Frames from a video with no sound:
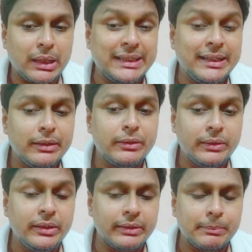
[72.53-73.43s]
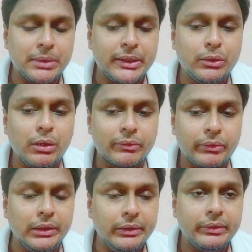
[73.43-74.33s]
I think in December it got
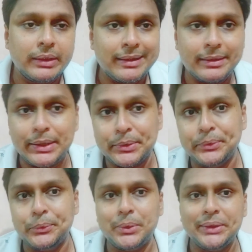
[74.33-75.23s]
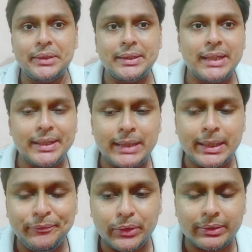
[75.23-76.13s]
released and I couldn't watch at that
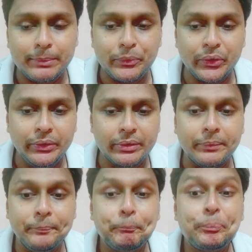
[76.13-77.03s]
time for some reason.